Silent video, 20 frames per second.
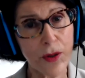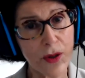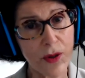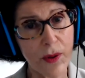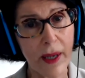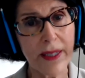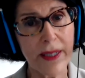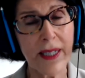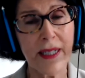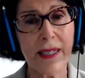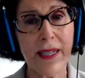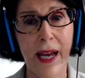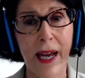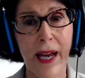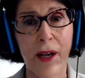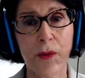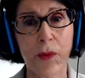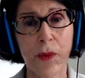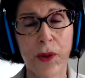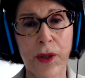trending
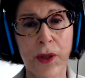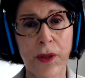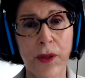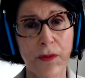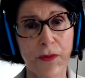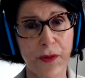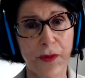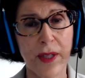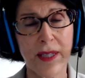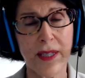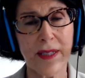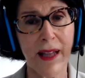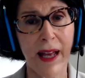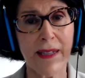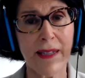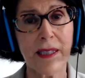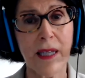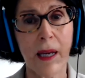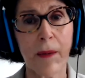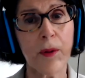downward for these
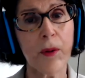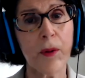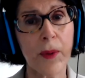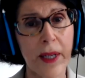last couple of